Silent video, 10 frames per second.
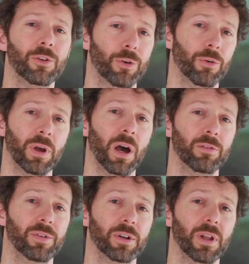internal
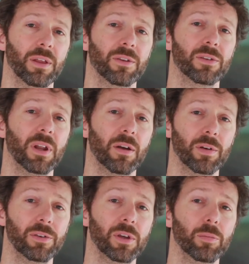conflict like this in
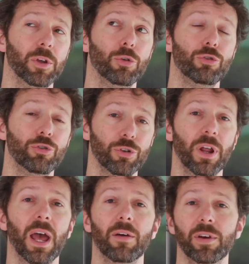every scene, but you should
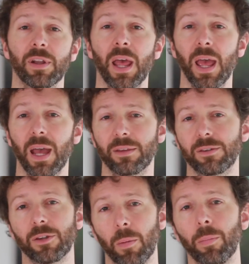have it at
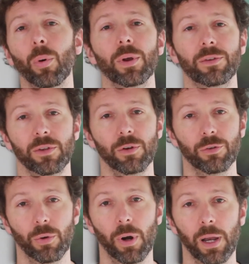some points in your
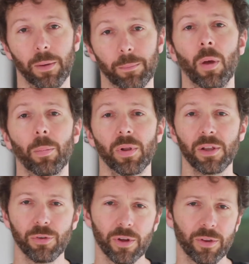story. But
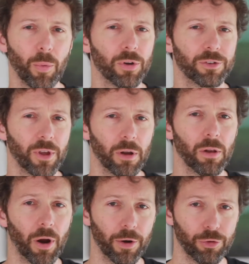let's look at the more
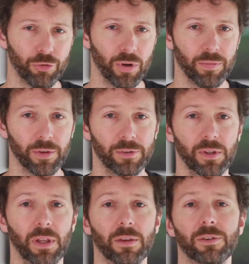subtle artistry of this
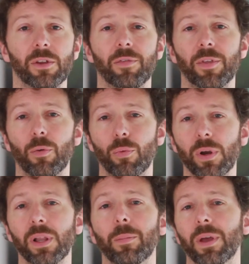scene, the stuff that
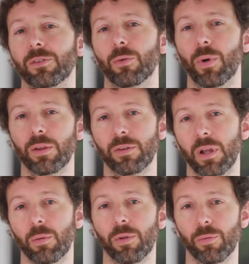really makes it
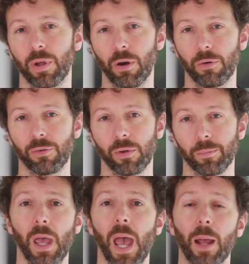resonate with readers.
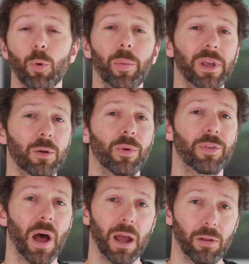And we'll begin
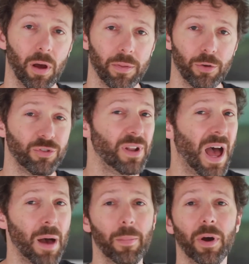with dialogue. There's
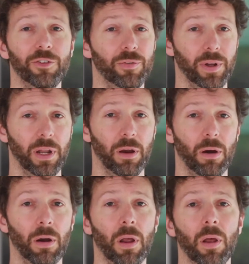not much of it
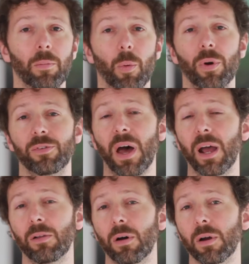here, but what
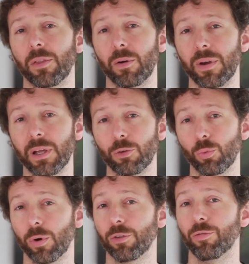dialogue there is
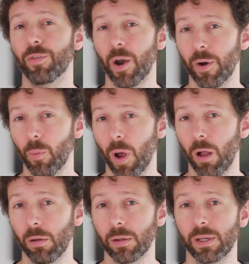works very
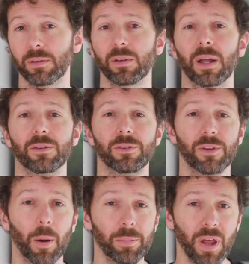well. It's got
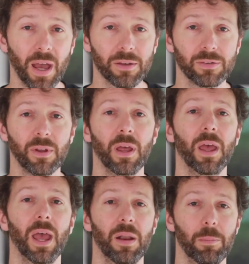subtext
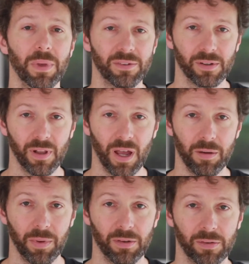and
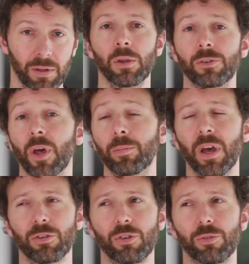misalignment.
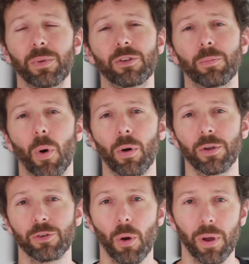Subtext just means more
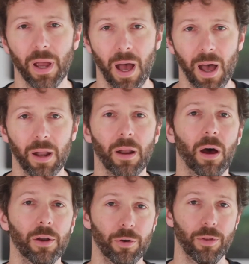is going on
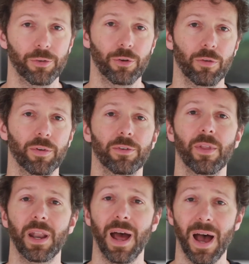under the surface
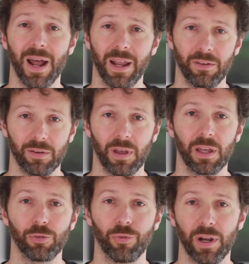than on it,
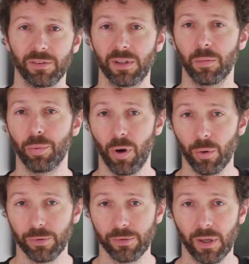as Francine
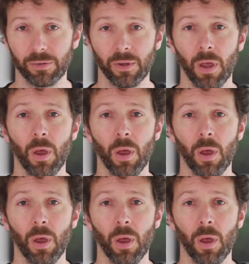Prose says.